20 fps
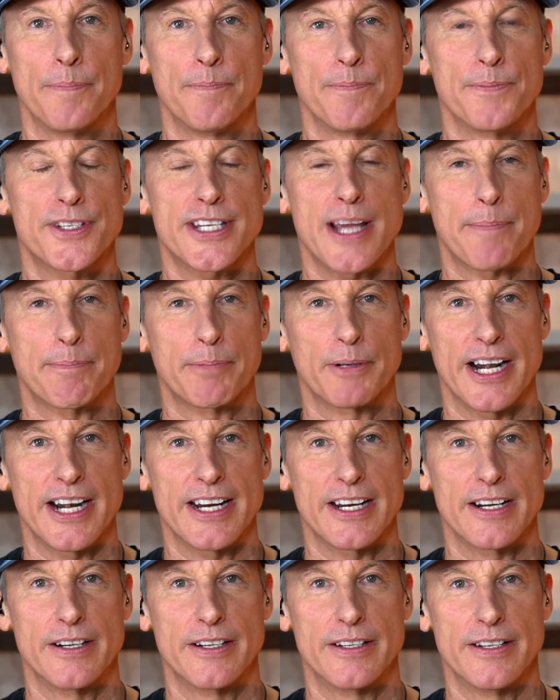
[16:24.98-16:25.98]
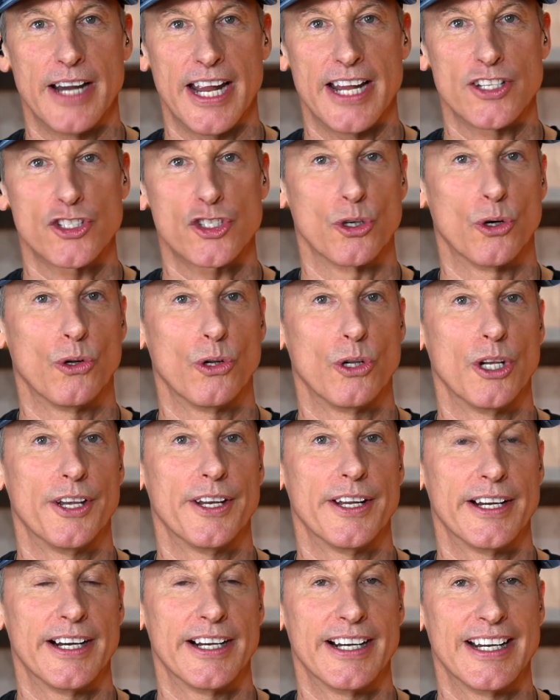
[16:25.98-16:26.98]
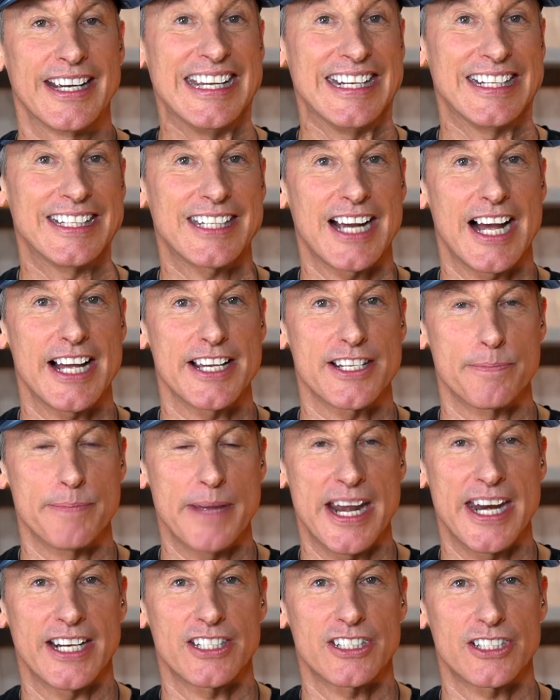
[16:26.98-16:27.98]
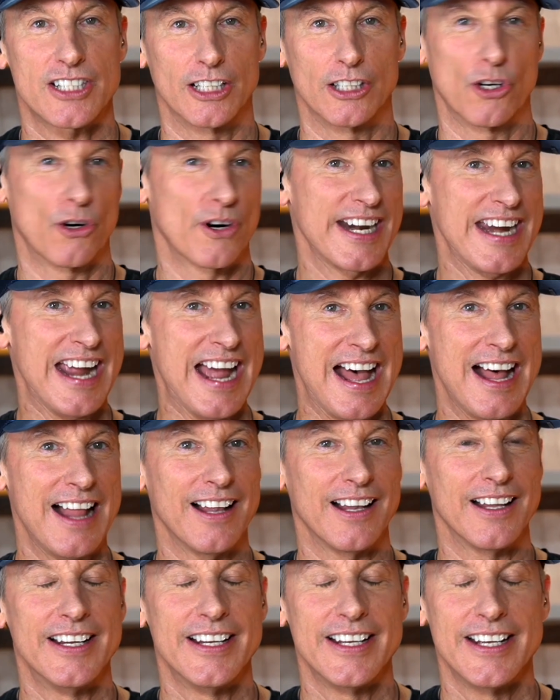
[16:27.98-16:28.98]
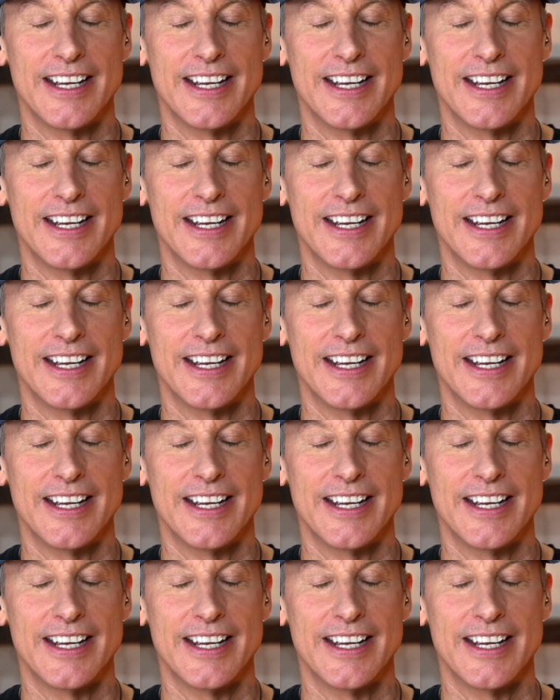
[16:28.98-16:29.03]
separated and sold It Cosmetics to L'Oreal.